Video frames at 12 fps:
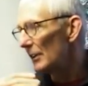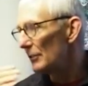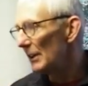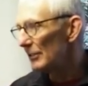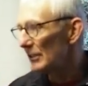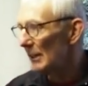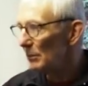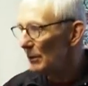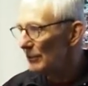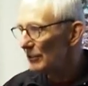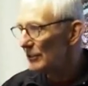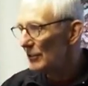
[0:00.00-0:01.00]
grass, gravel,
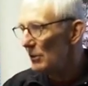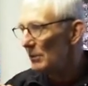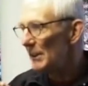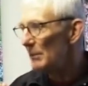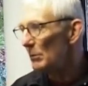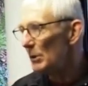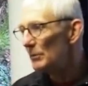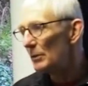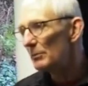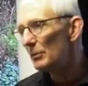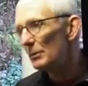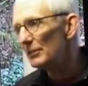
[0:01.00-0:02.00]
and snow, and it moved
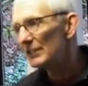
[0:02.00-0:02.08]
up to a